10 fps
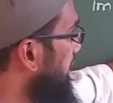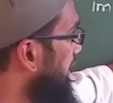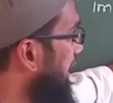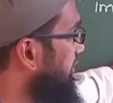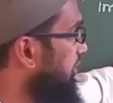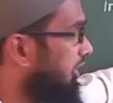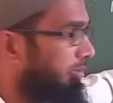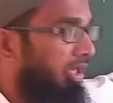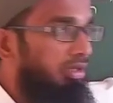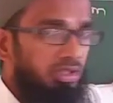the reaction
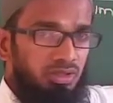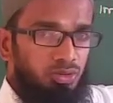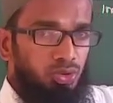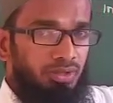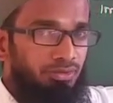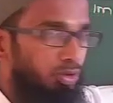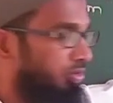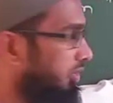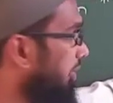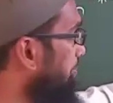at B, that is also a
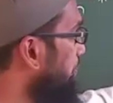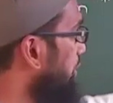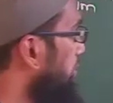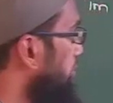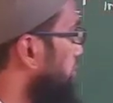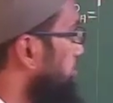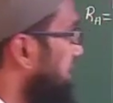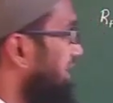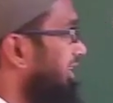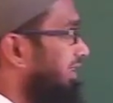force here. So
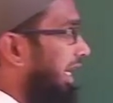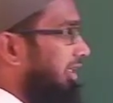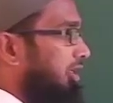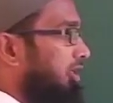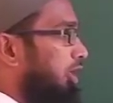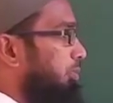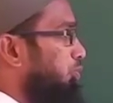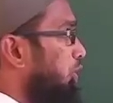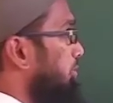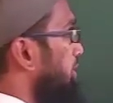but it is acting upward,